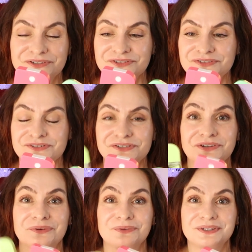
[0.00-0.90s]
register, and
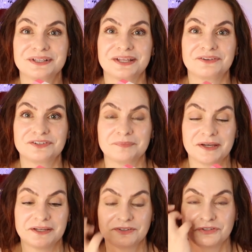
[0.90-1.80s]
you're only allowed to
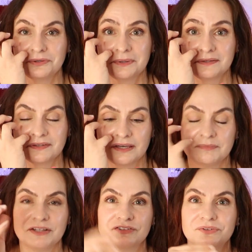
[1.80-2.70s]
buy 2 at a
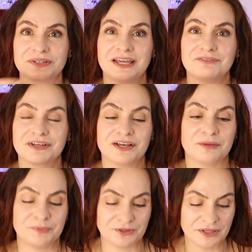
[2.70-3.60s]
time. They just only have a
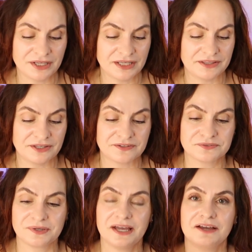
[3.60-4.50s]
couple, and they
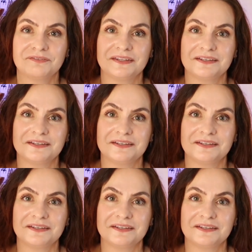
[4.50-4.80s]
also have